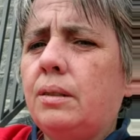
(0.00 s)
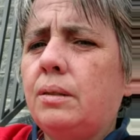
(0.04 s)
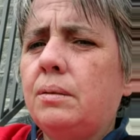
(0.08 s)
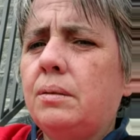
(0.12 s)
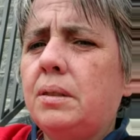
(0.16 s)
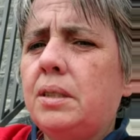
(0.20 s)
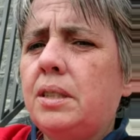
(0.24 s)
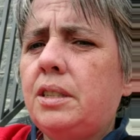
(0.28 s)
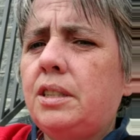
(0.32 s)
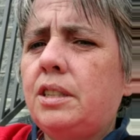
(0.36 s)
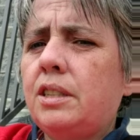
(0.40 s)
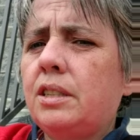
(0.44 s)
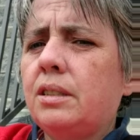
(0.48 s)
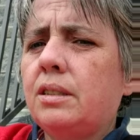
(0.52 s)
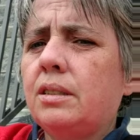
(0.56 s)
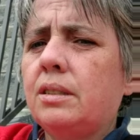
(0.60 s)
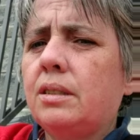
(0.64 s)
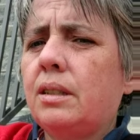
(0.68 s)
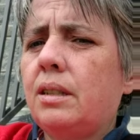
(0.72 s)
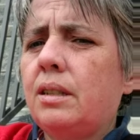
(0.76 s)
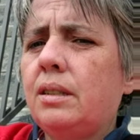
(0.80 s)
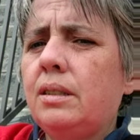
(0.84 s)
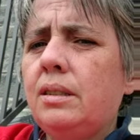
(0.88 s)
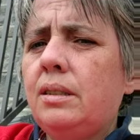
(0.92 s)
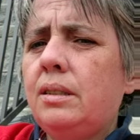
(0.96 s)
which is
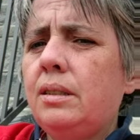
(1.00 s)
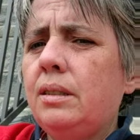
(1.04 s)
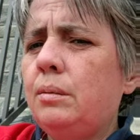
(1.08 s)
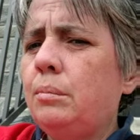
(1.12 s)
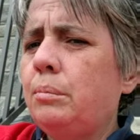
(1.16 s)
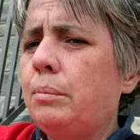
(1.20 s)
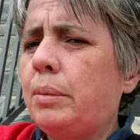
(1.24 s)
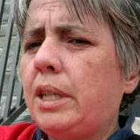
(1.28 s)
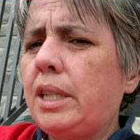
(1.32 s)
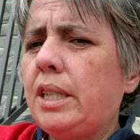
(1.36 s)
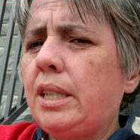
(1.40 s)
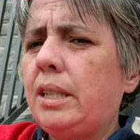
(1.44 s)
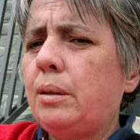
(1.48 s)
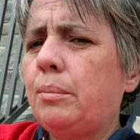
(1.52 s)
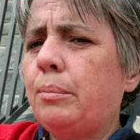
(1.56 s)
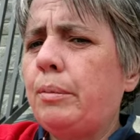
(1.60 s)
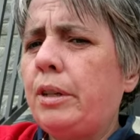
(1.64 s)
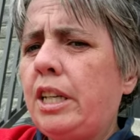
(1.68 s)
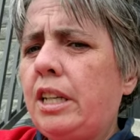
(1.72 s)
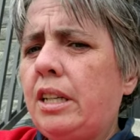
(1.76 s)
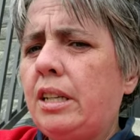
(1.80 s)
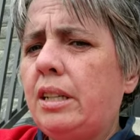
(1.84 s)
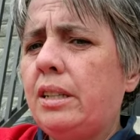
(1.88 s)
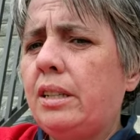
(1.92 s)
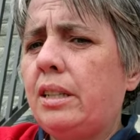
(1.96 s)
haunted by a
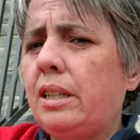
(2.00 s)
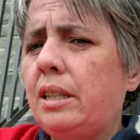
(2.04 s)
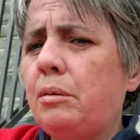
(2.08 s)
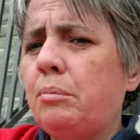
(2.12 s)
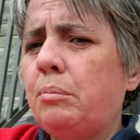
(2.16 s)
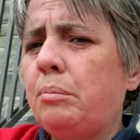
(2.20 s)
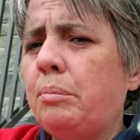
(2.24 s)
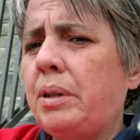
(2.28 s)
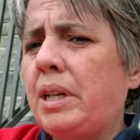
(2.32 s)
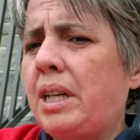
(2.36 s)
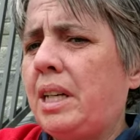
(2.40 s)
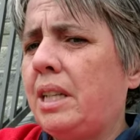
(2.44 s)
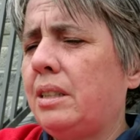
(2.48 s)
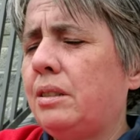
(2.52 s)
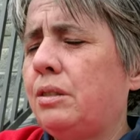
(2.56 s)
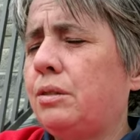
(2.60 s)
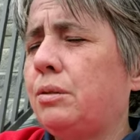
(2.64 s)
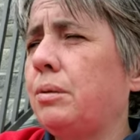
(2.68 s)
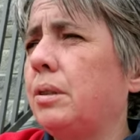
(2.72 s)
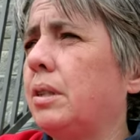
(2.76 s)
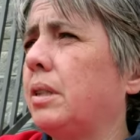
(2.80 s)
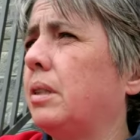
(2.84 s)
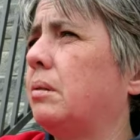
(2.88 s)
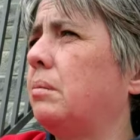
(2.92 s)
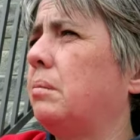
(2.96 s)
man named
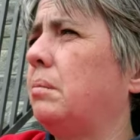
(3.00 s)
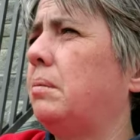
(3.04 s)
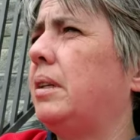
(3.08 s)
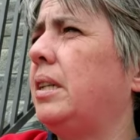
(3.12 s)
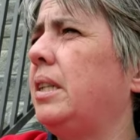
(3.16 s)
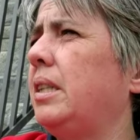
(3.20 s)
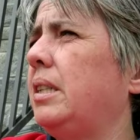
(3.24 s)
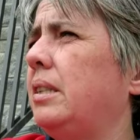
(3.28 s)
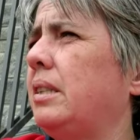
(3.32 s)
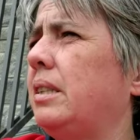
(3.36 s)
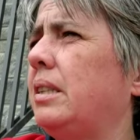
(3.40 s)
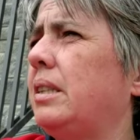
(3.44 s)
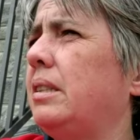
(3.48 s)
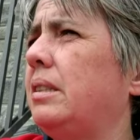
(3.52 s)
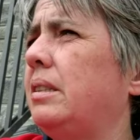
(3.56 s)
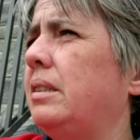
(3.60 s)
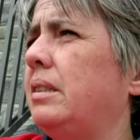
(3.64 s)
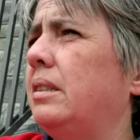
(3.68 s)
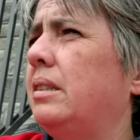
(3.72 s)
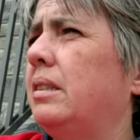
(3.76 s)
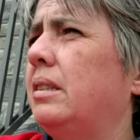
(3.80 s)
Patrick Whalen.